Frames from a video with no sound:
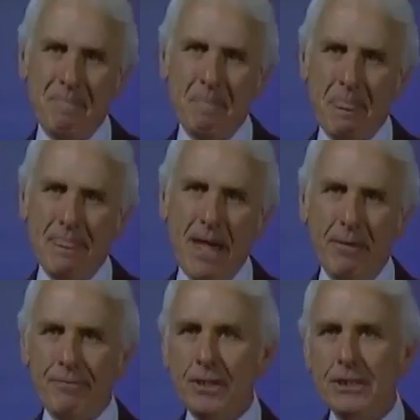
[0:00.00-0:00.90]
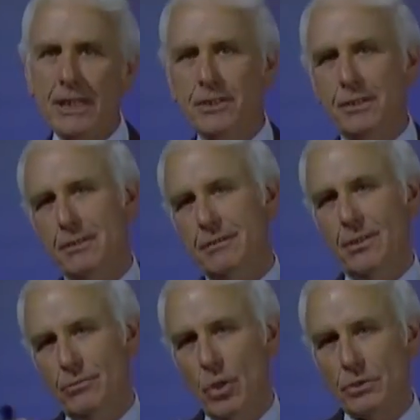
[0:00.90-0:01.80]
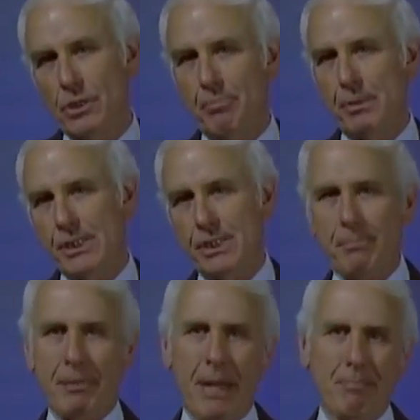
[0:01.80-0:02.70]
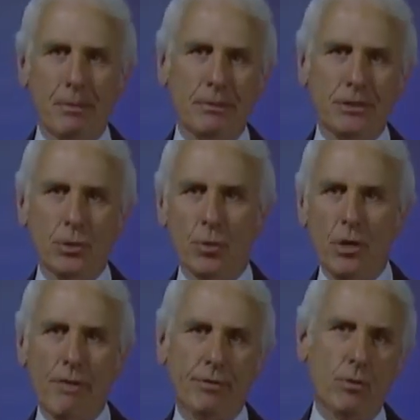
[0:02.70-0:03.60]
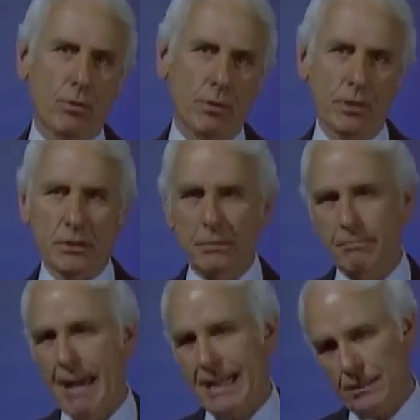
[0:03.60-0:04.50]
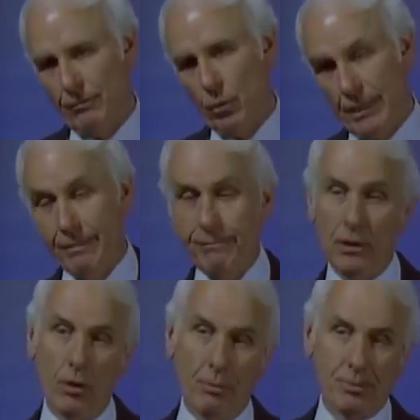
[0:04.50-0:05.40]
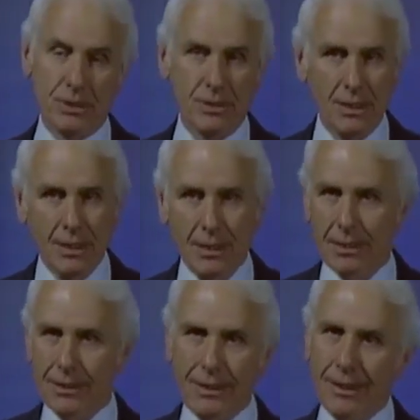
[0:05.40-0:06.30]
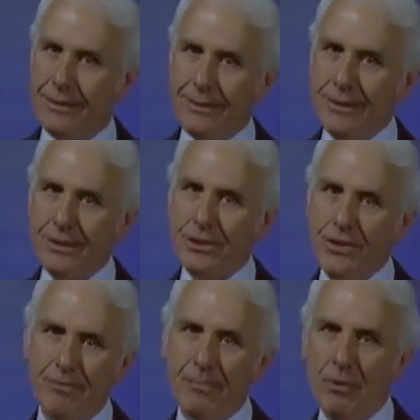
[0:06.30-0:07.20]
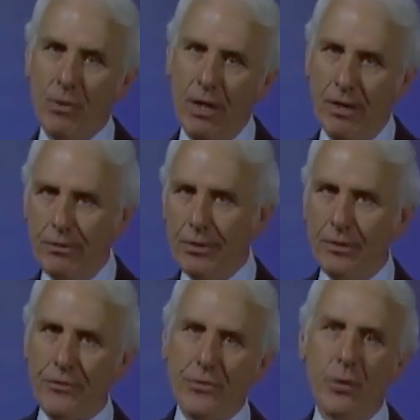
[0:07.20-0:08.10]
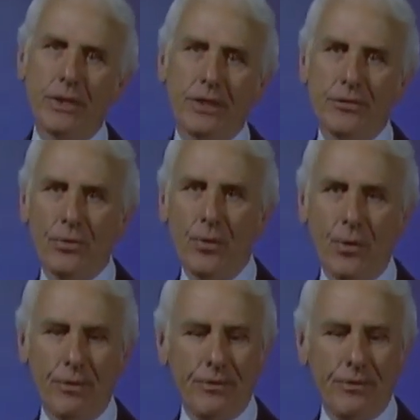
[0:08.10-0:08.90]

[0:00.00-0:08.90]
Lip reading: Now, at first I took, notes on pieces of paper and torn off corners and backs of old envelopes. and it didn't serve me well, you know, thrown in a drawer.